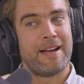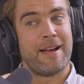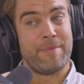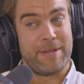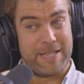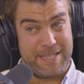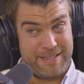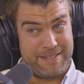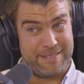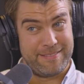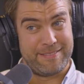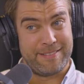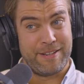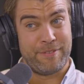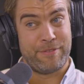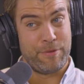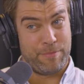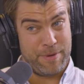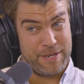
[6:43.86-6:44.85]
I mean,
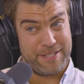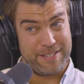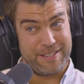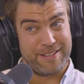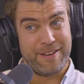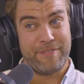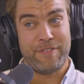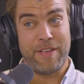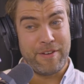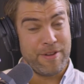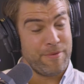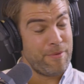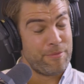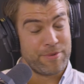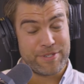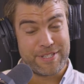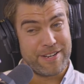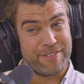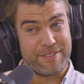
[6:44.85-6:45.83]
if
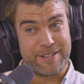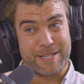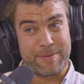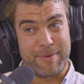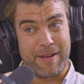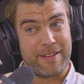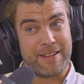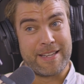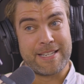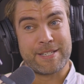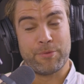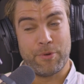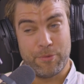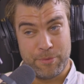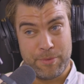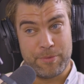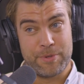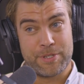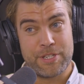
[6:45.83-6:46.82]
anyone was serious about this,
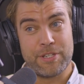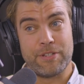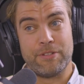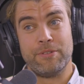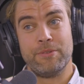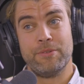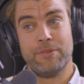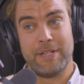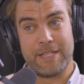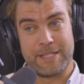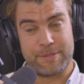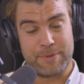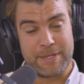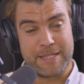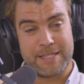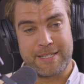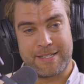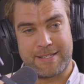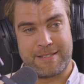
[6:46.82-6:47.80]
what we would do is
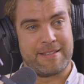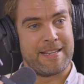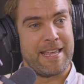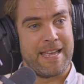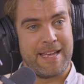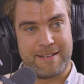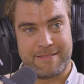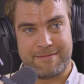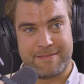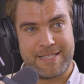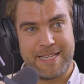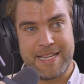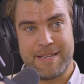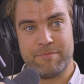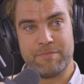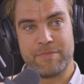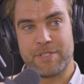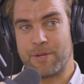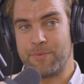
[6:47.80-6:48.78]
we'd get a team.